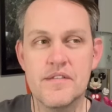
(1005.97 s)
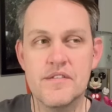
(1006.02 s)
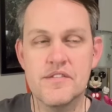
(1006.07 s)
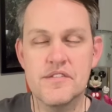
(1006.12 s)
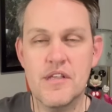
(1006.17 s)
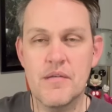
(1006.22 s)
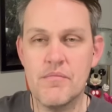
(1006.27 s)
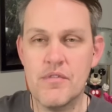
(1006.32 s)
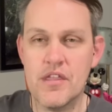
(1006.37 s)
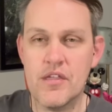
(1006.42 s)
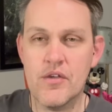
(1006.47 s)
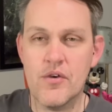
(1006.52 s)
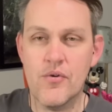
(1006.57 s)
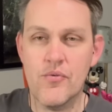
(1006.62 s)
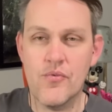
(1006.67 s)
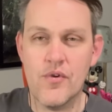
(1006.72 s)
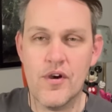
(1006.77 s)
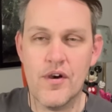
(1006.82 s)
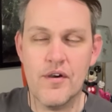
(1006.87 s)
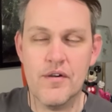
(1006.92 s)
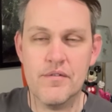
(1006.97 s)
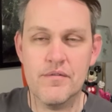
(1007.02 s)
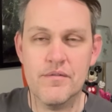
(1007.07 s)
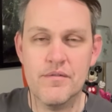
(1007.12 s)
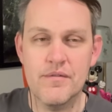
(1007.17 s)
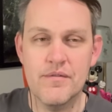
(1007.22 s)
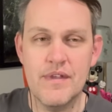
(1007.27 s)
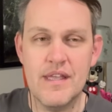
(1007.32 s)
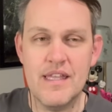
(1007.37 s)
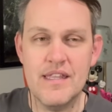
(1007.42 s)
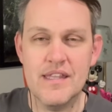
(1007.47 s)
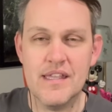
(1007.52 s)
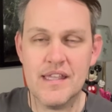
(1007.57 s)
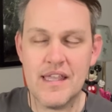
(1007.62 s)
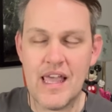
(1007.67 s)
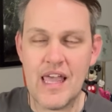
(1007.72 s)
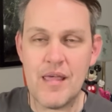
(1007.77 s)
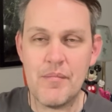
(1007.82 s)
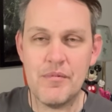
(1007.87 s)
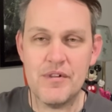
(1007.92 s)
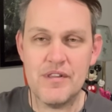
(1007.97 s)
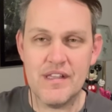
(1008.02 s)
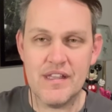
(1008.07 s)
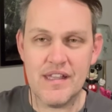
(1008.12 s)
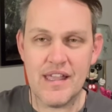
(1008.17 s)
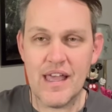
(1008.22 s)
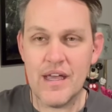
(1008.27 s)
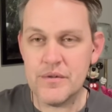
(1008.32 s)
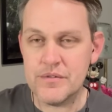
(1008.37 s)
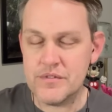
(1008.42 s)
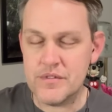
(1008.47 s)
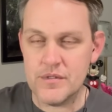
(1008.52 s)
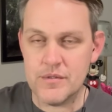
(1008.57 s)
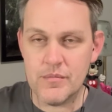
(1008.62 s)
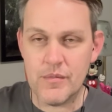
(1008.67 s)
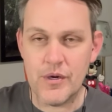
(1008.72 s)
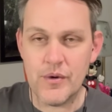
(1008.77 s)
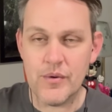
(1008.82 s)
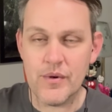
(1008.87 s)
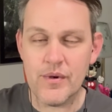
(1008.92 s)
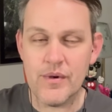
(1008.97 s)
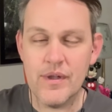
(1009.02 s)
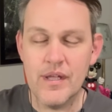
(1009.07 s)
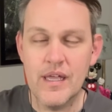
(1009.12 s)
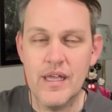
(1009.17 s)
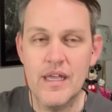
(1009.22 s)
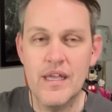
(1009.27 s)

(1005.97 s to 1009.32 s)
something go wrong in the cabling out to the motor